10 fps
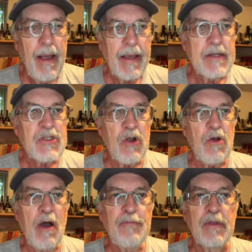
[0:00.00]
I'm going to start
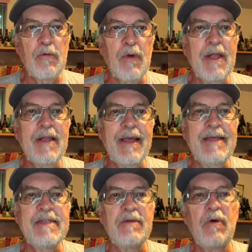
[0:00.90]
off with a real
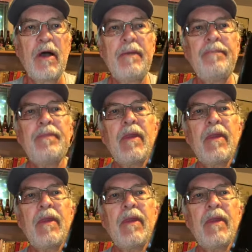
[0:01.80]
easy one.